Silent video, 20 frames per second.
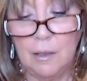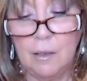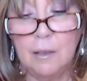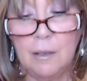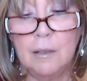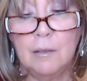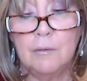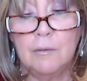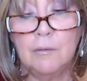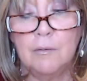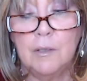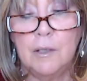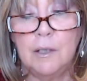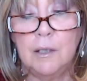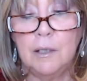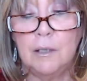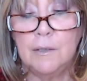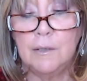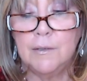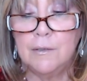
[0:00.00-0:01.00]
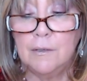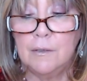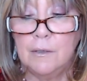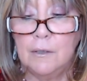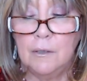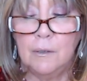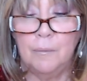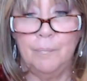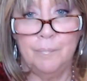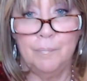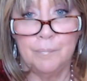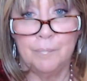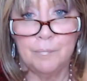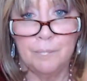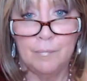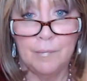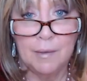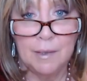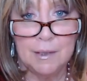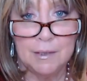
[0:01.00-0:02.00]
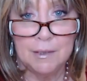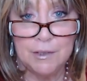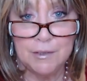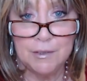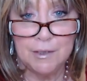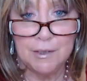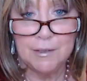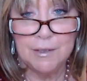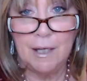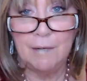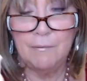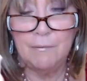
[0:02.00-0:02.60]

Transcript: Alrighty, so let's just have